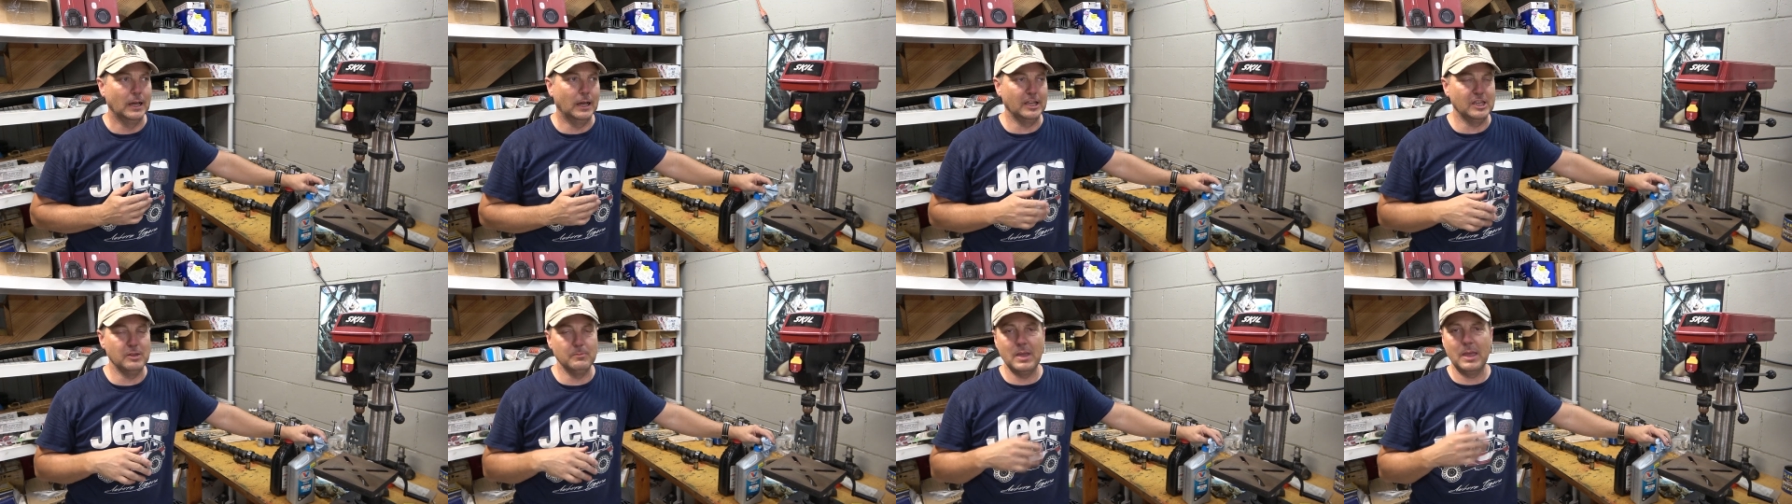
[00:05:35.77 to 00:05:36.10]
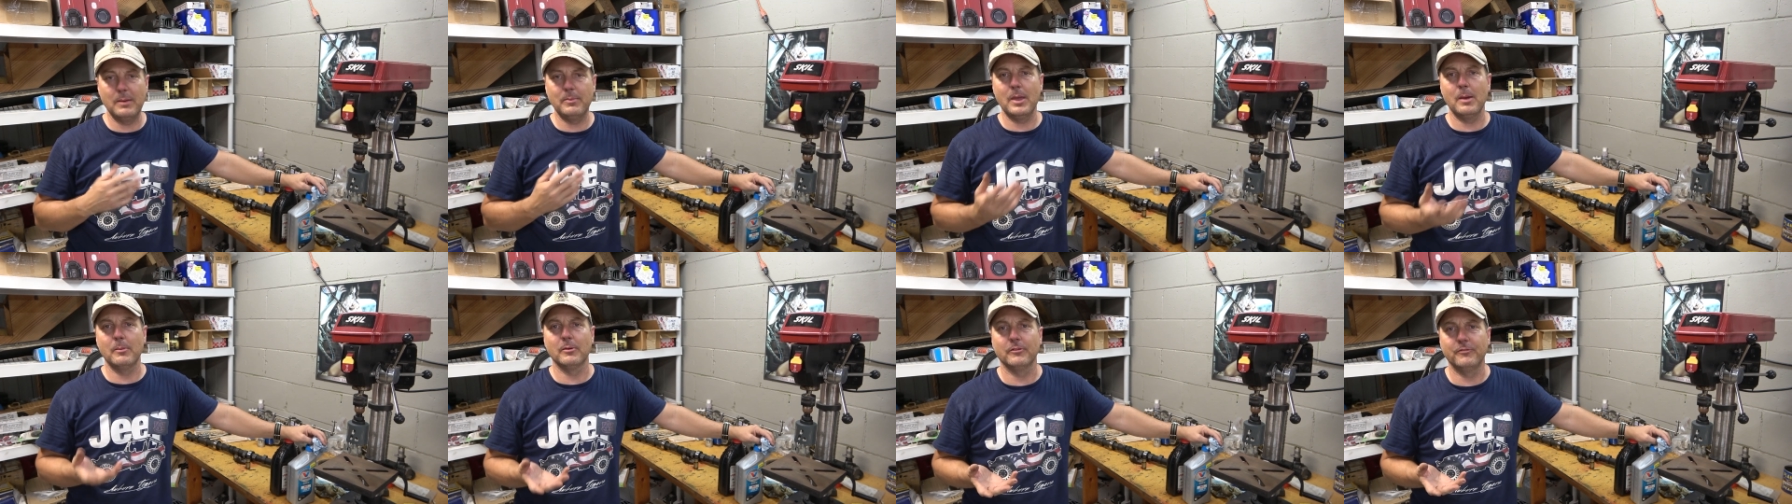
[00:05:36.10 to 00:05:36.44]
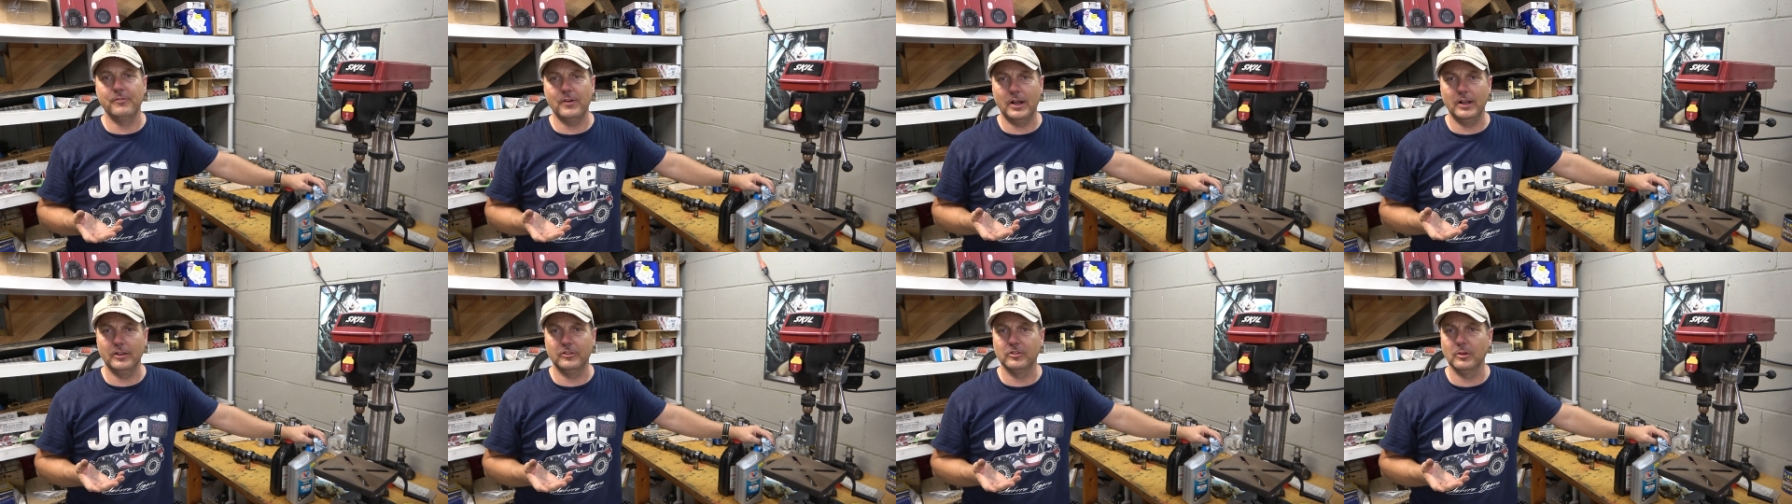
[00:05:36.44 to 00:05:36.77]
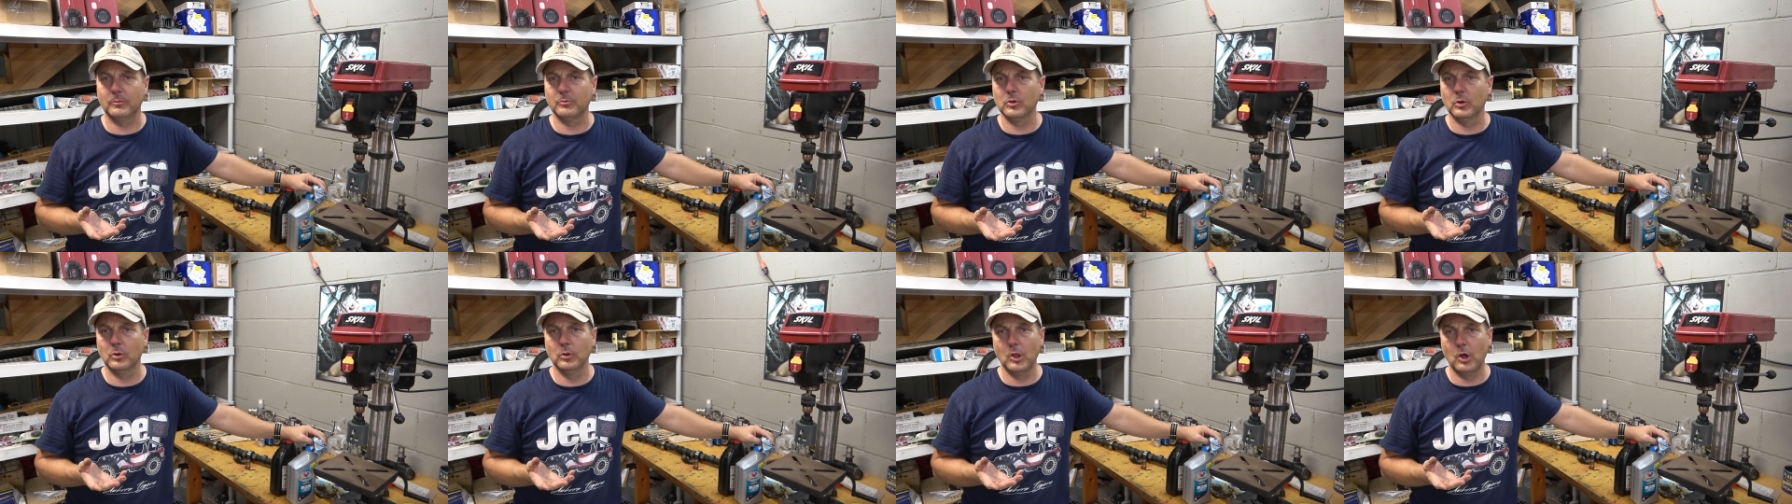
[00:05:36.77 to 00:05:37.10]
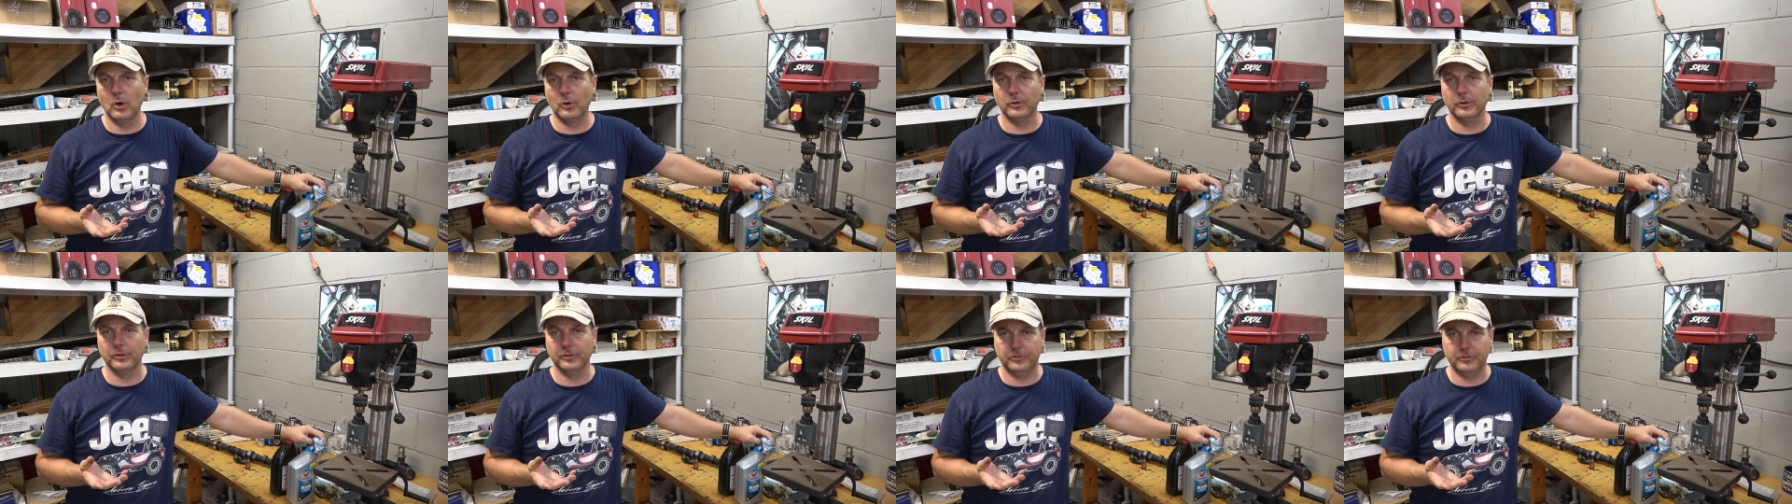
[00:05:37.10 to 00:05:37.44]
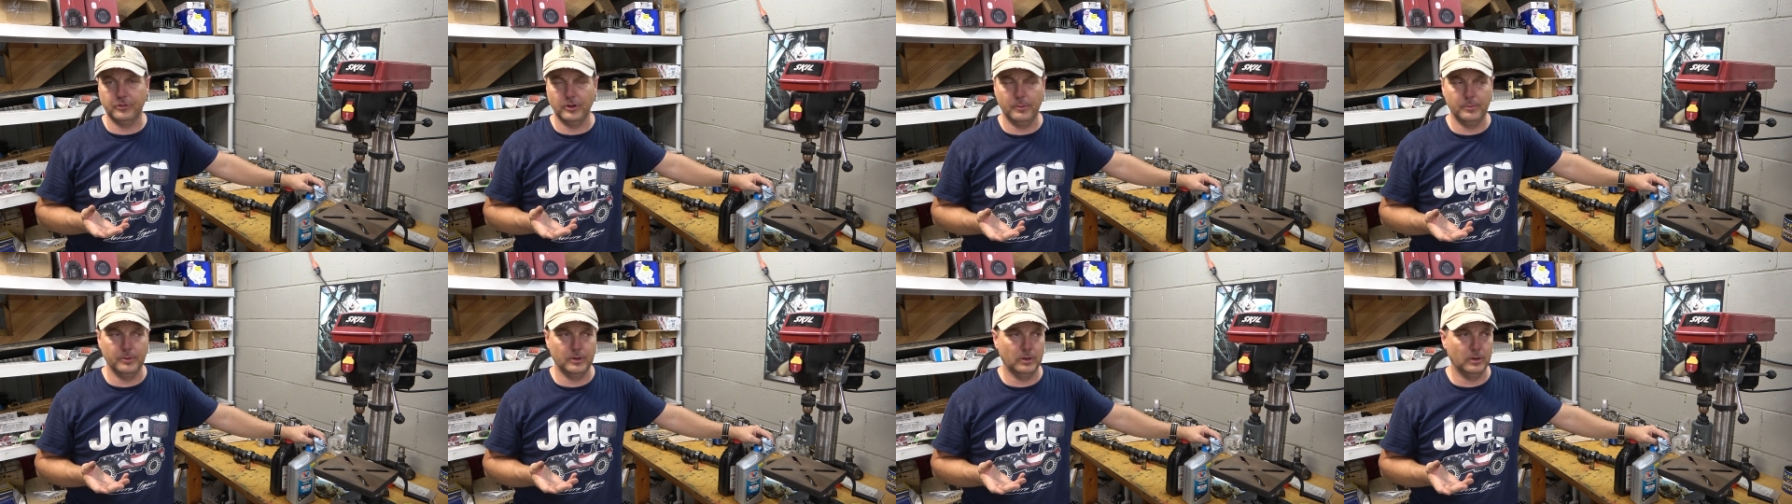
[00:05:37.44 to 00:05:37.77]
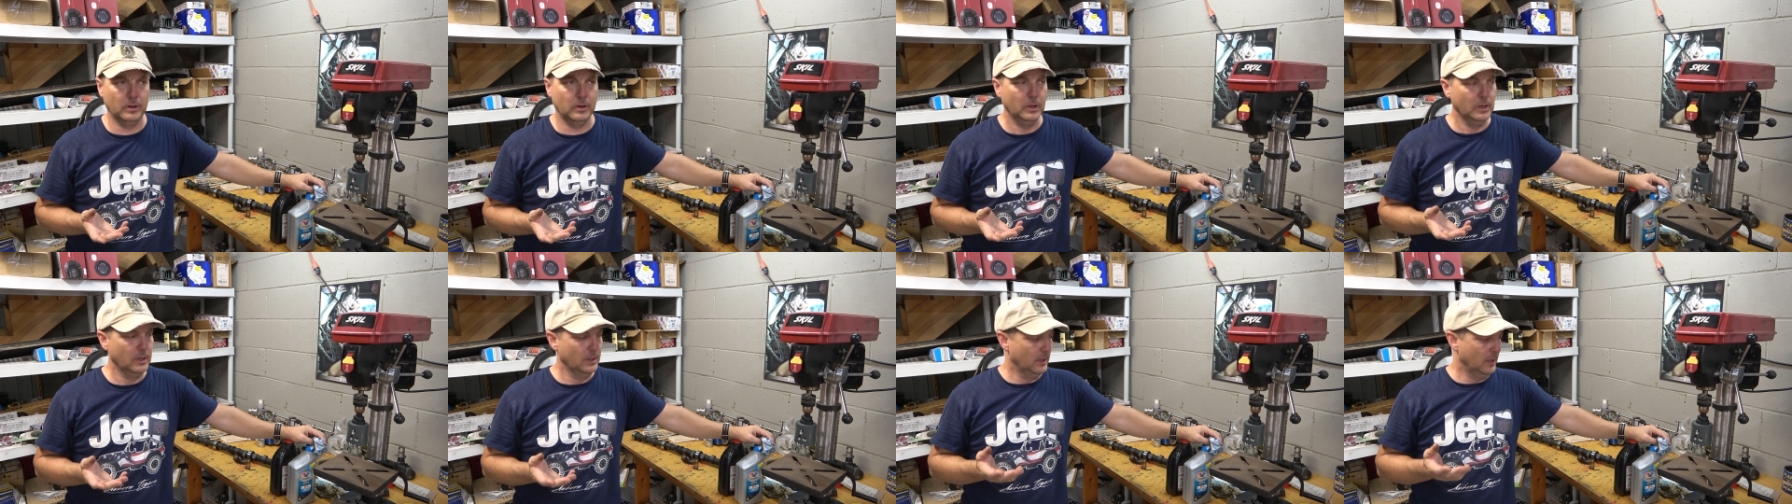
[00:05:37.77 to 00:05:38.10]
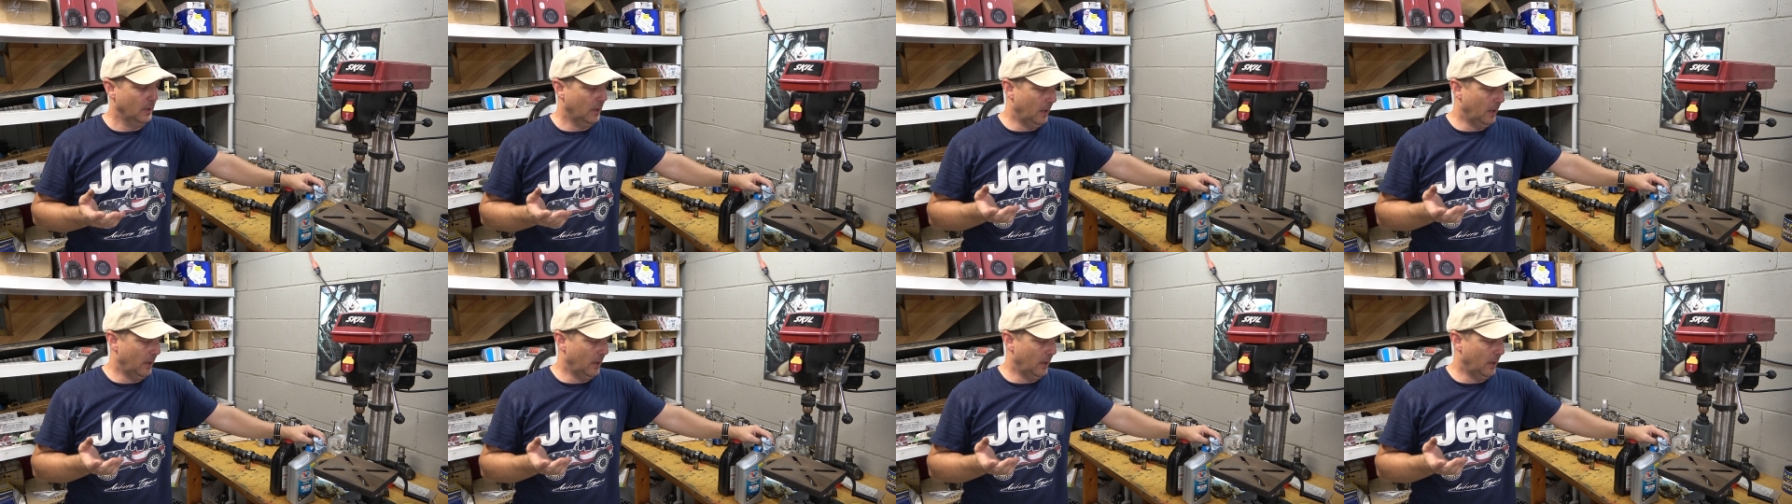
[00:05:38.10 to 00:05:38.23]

Uh, you may be able to find some through a local distributor.